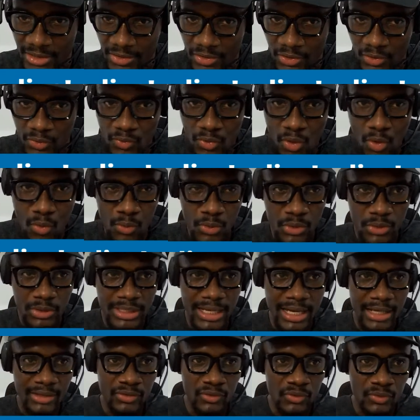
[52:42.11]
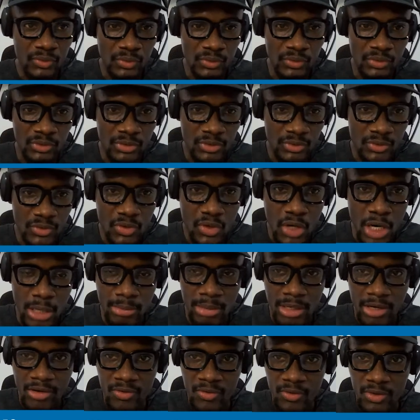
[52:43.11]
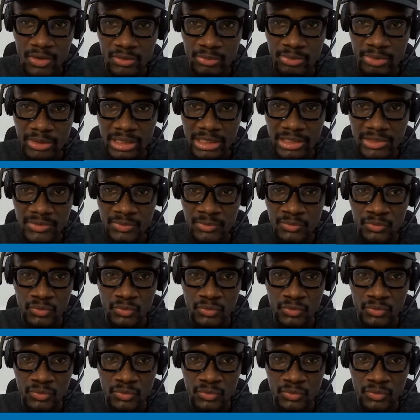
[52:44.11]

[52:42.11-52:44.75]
So what would you like to know about WordPress?